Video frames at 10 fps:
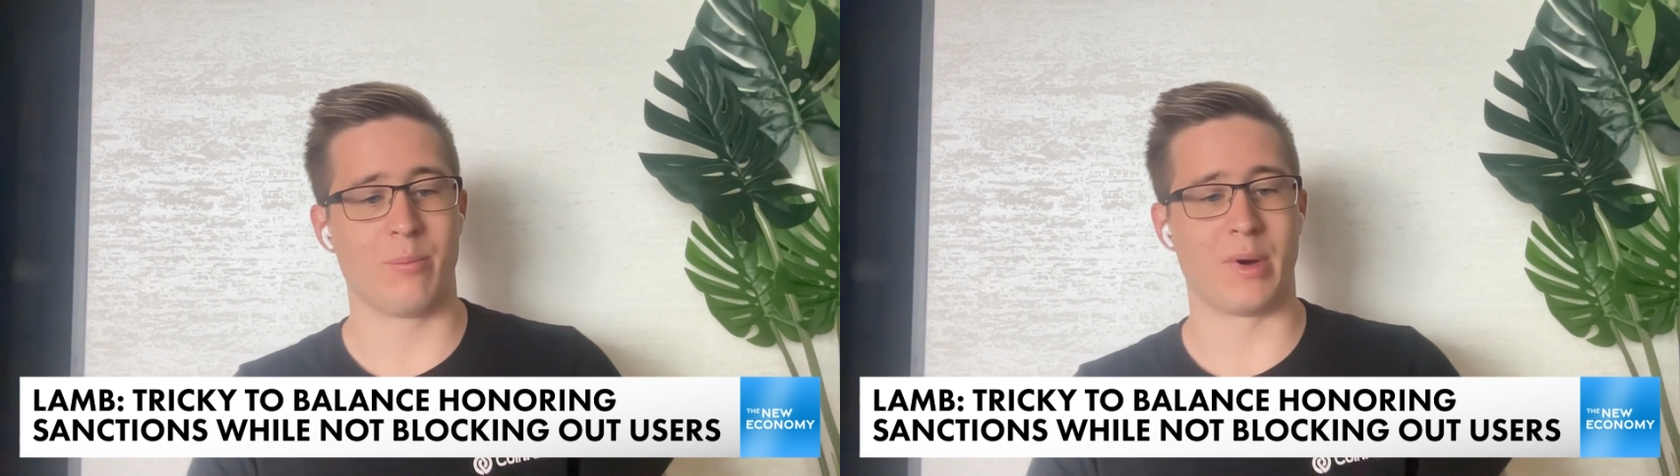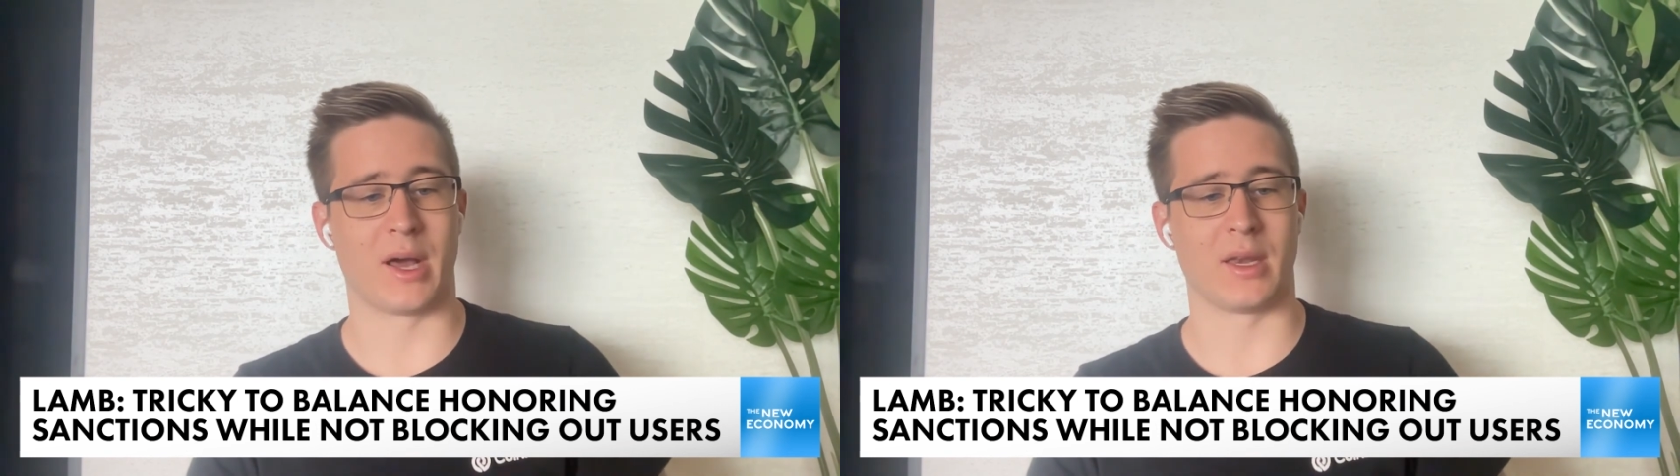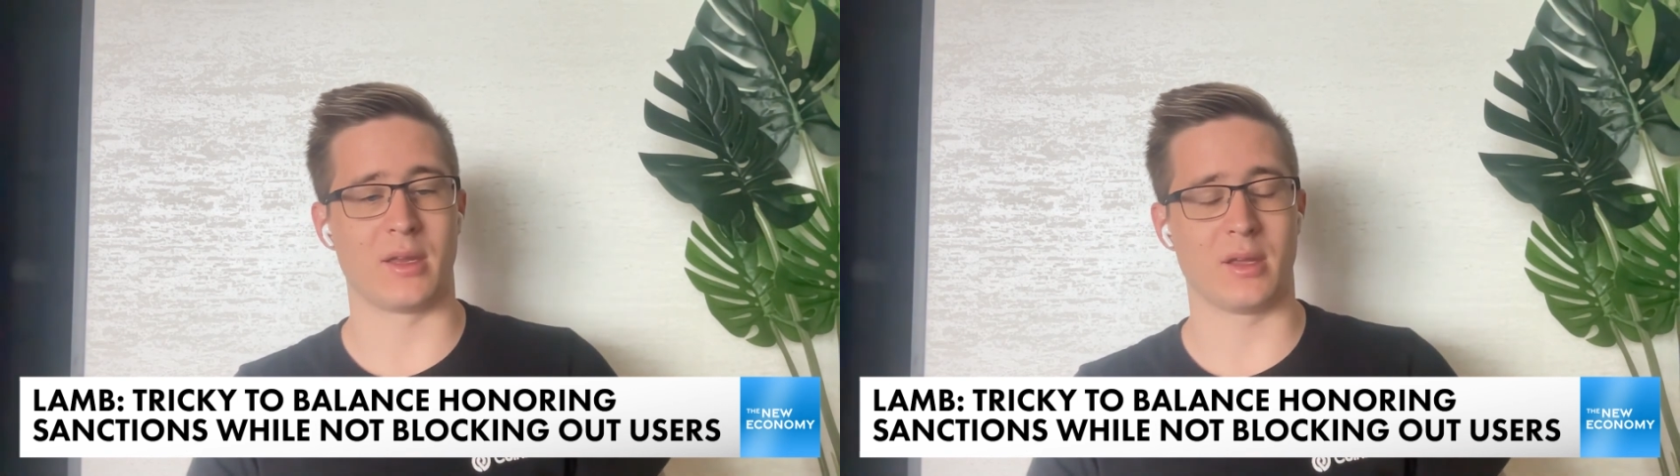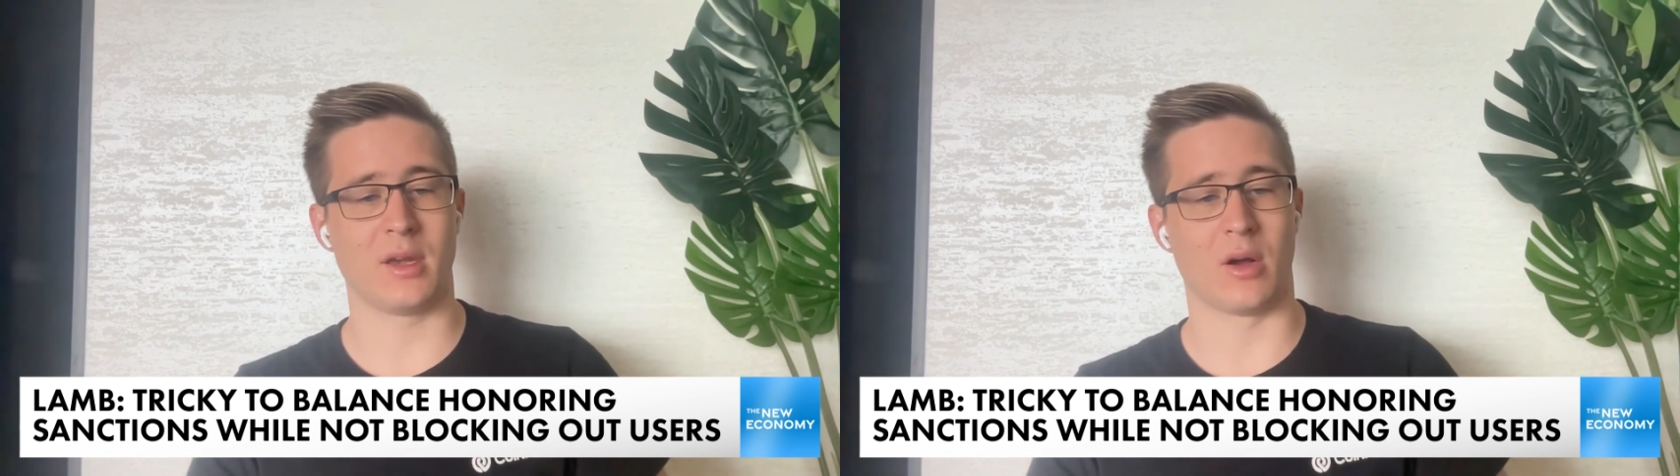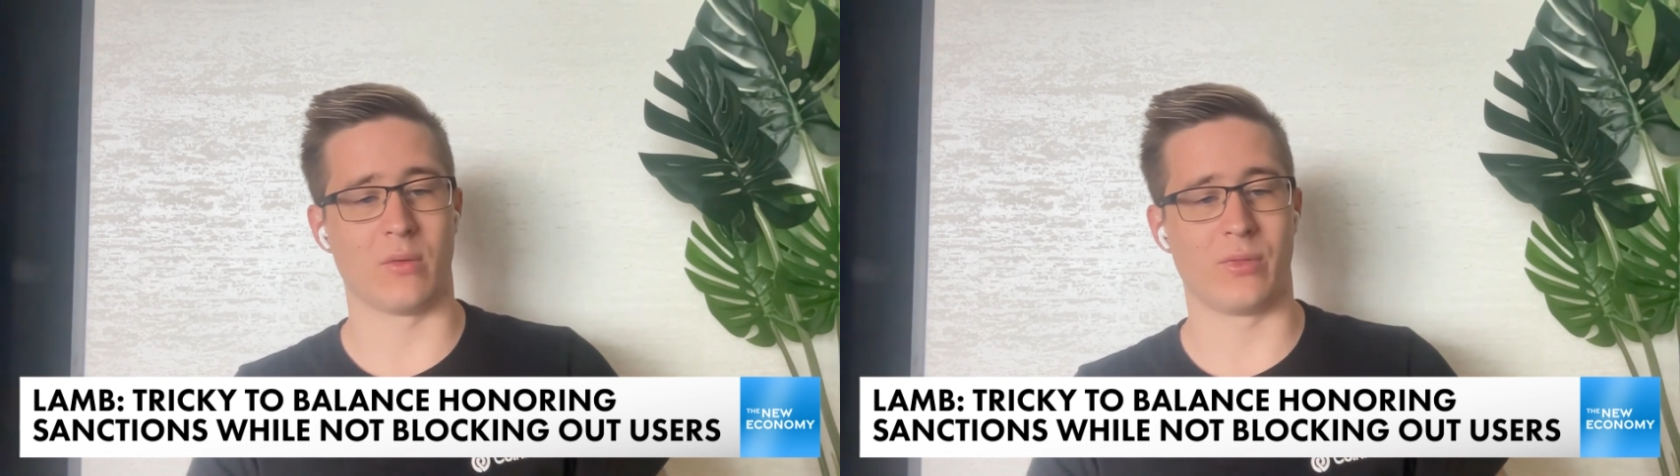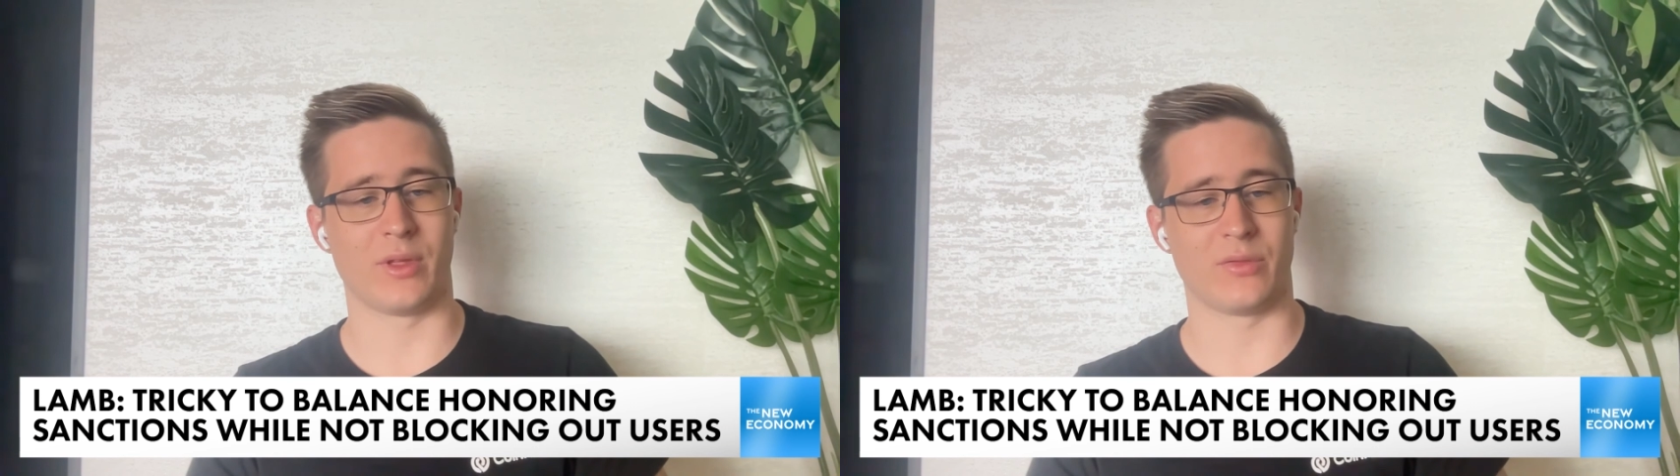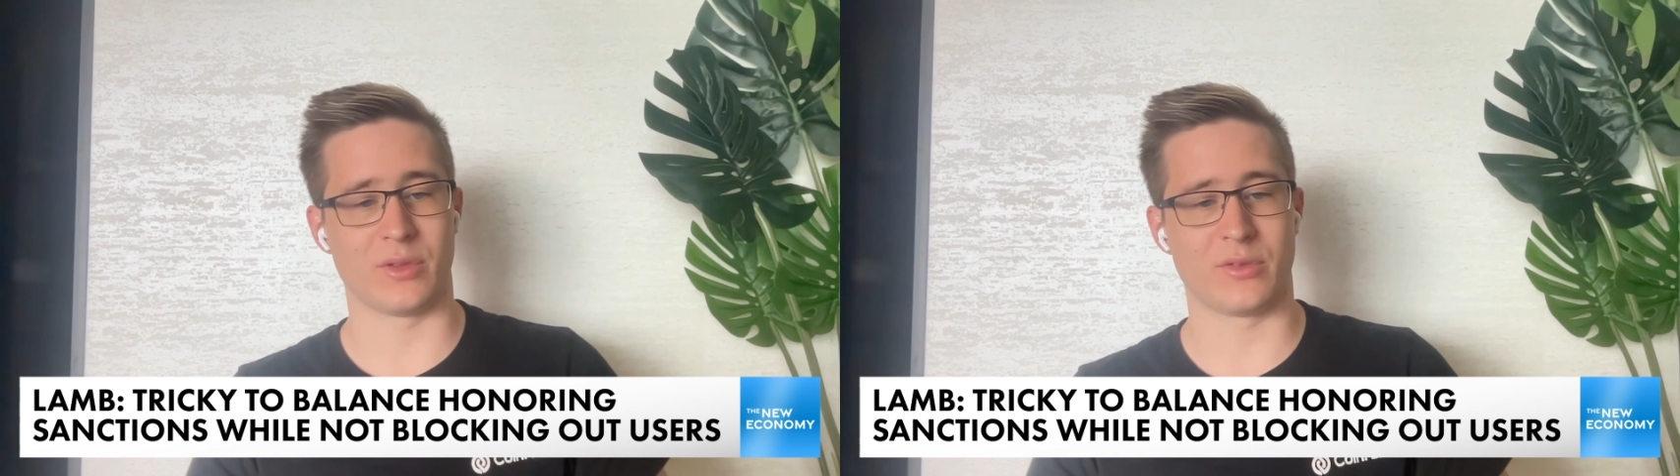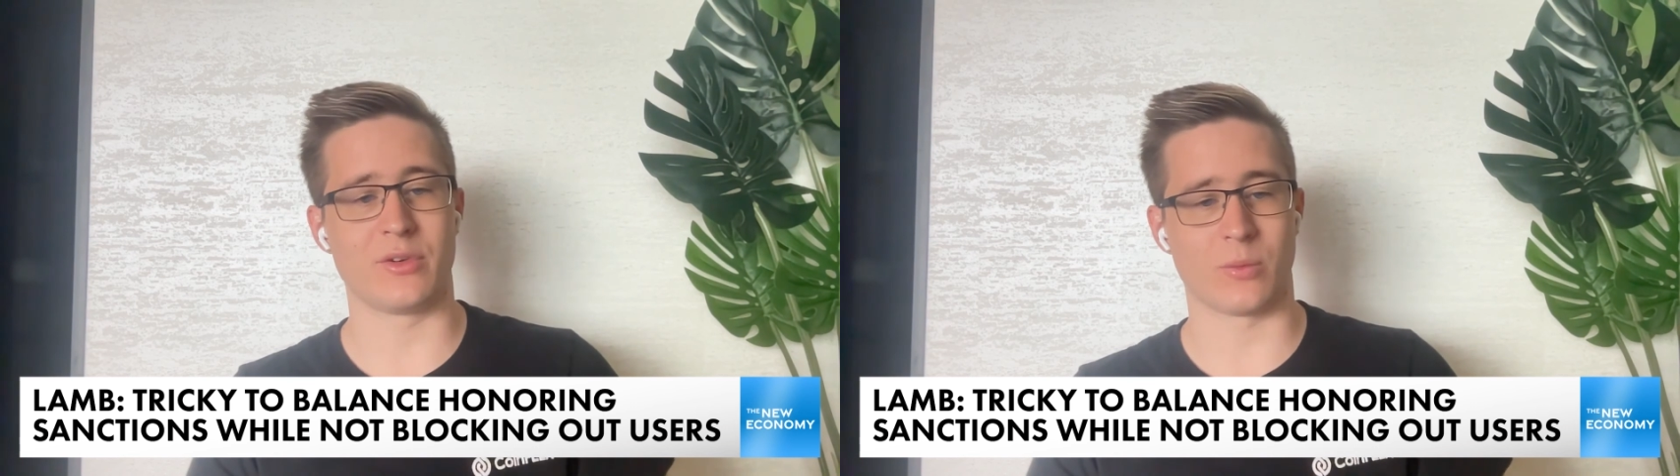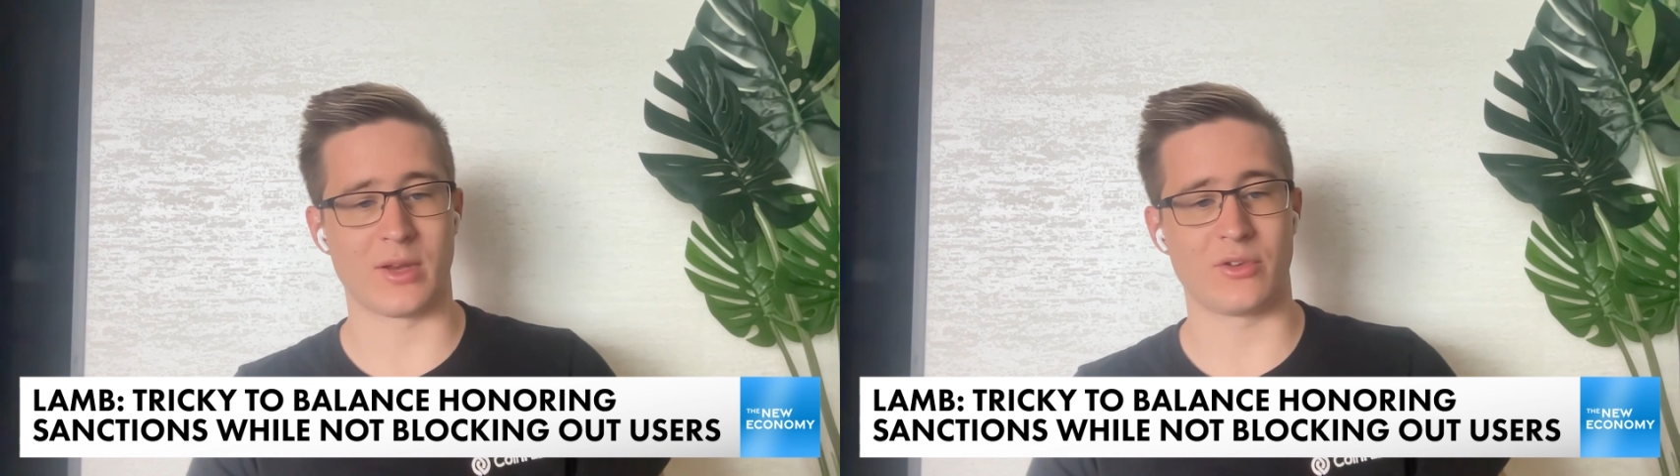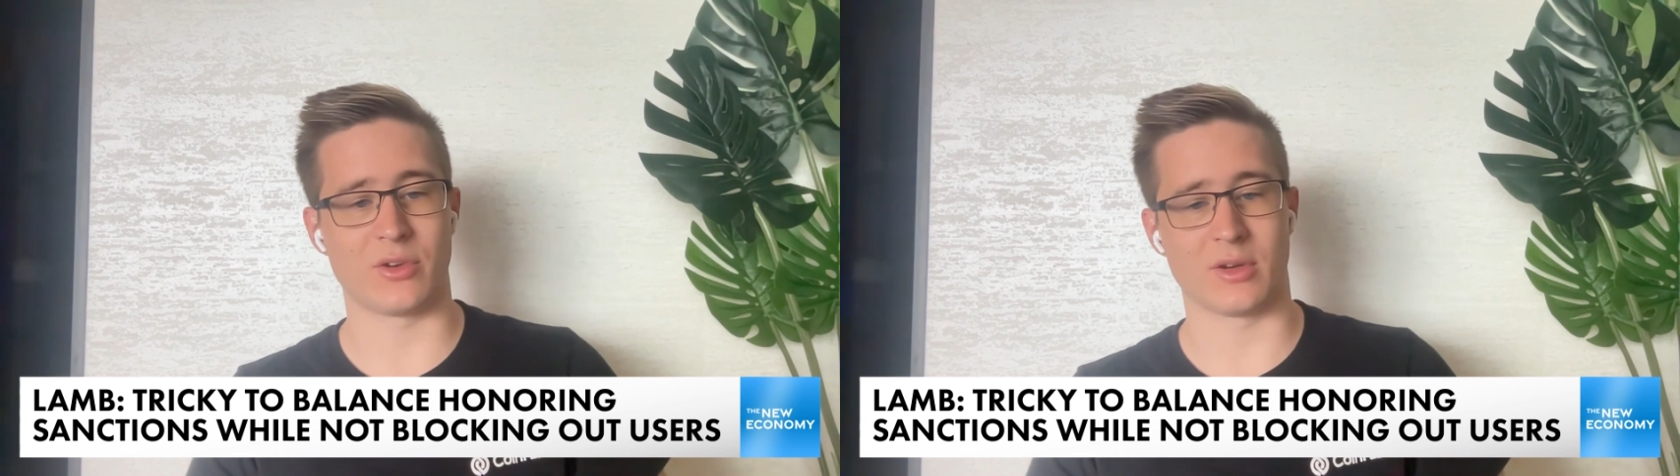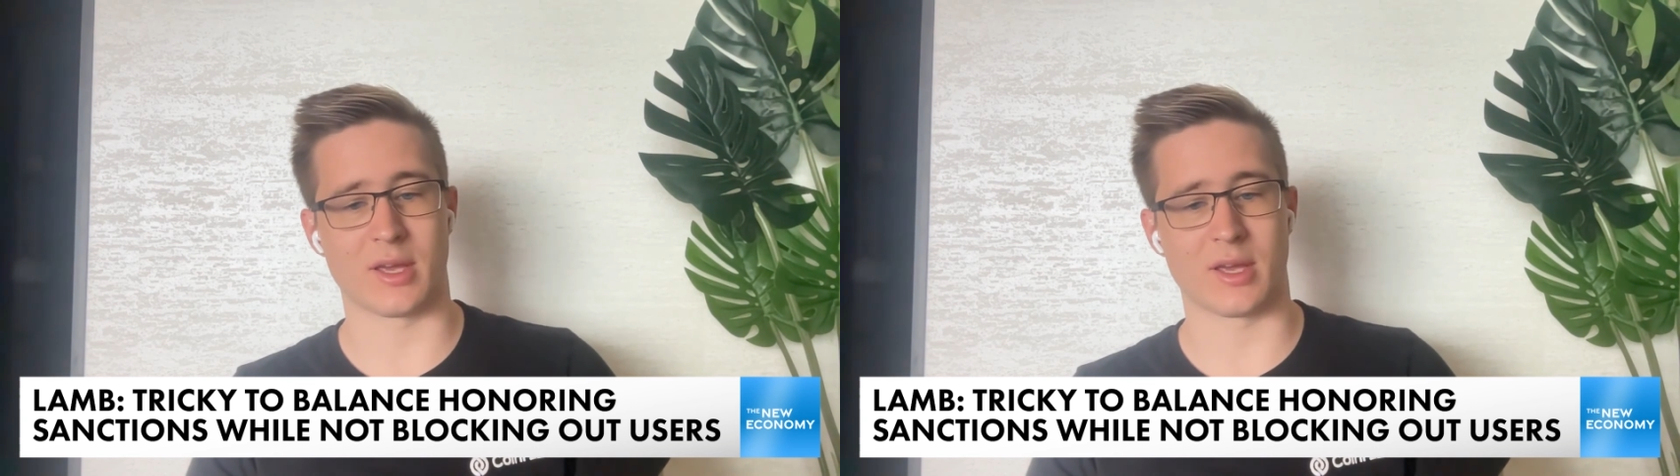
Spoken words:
but the situation